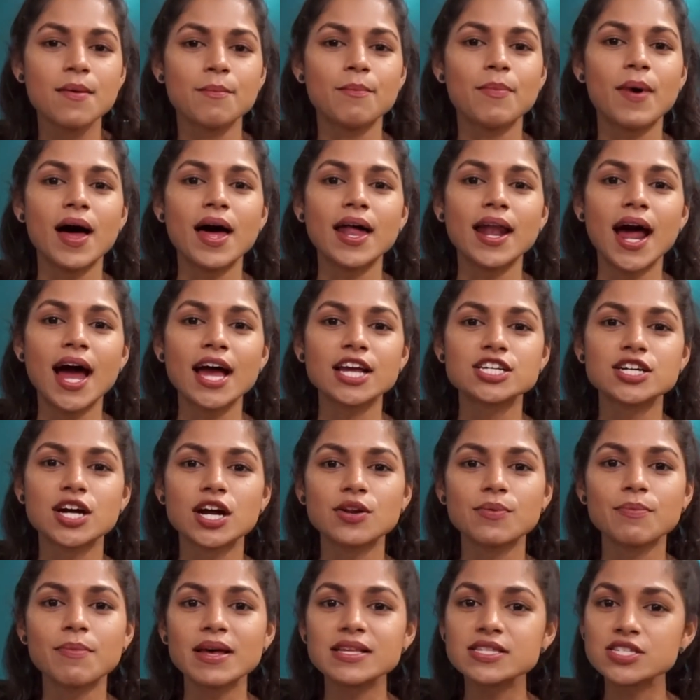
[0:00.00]
But I tried
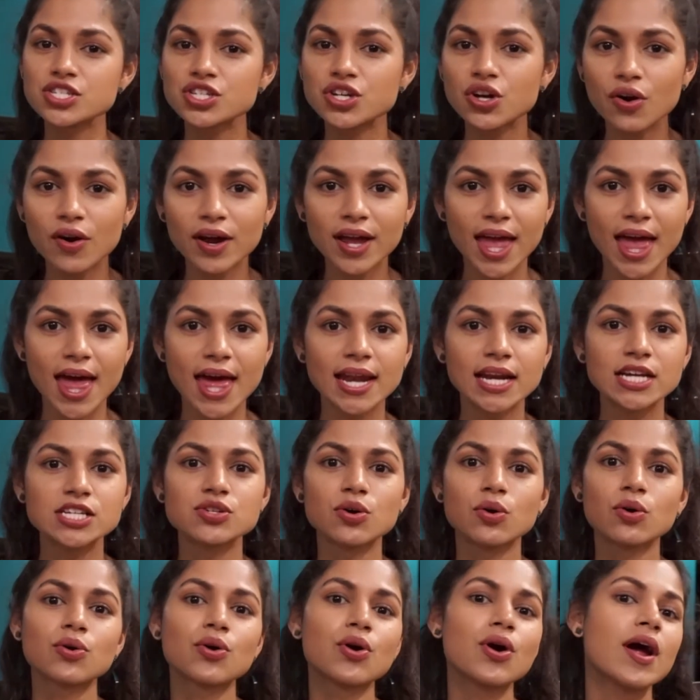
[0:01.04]
to message her again. I
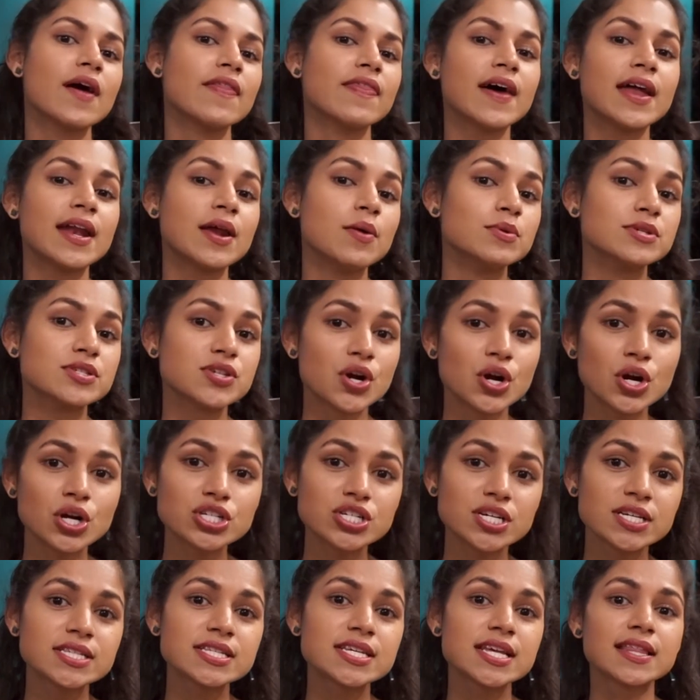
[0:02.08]
told her that it was
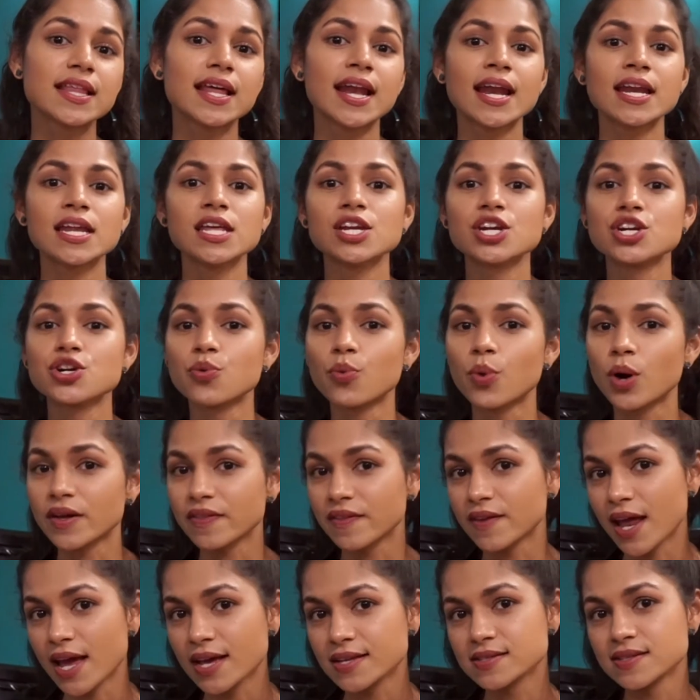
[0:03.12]
urgent, that I needed to work
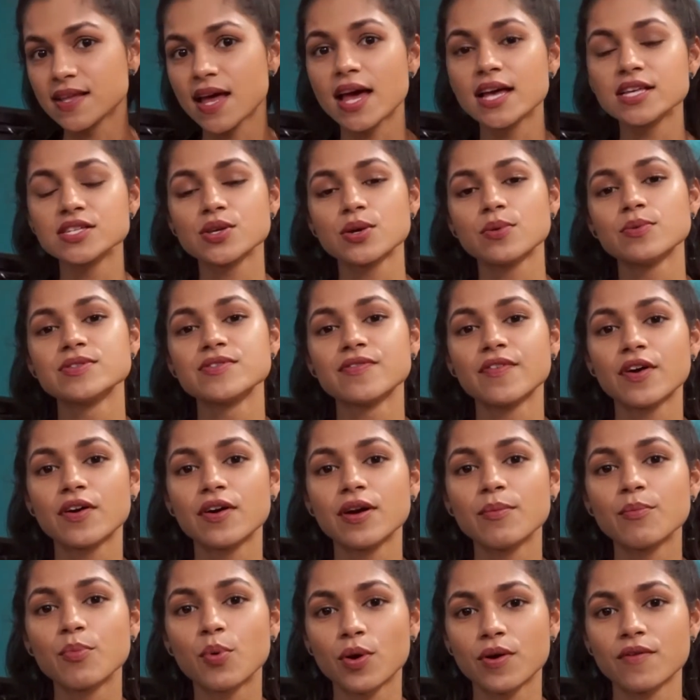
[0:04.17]
the next day, so it was very
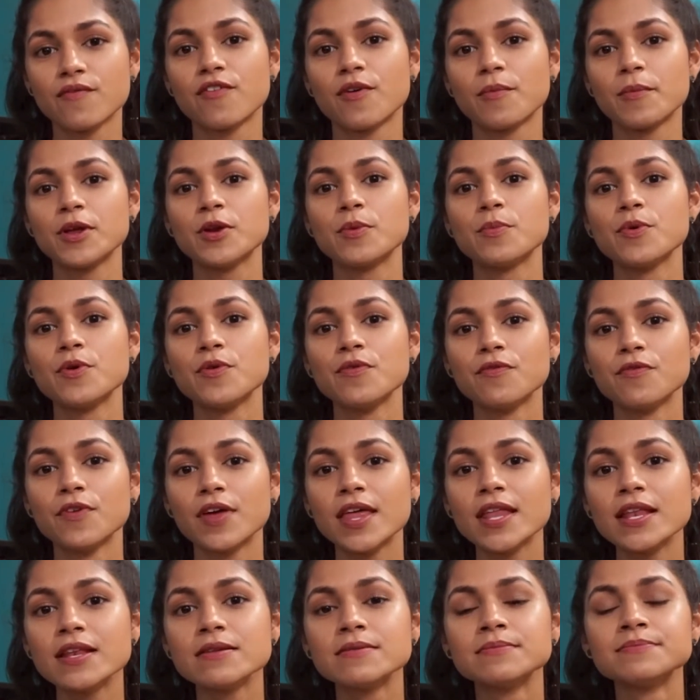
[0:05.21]
important for me to move
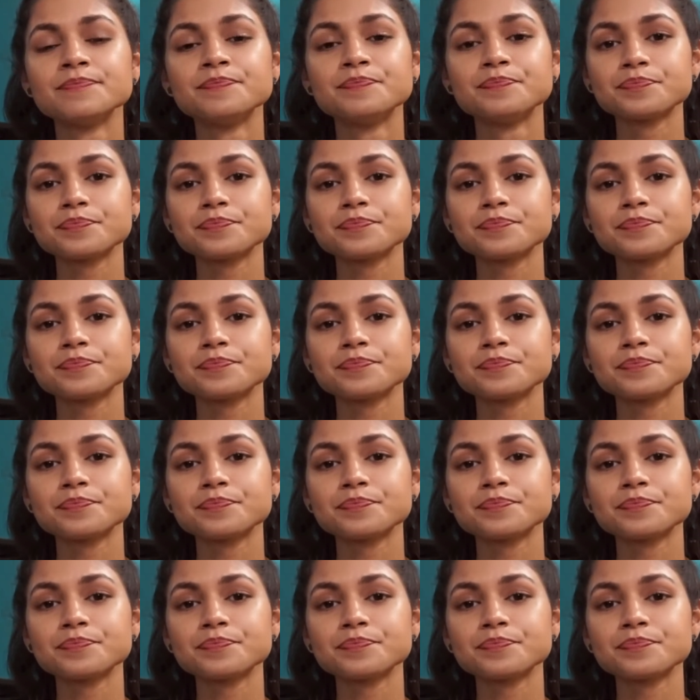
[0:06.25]
in.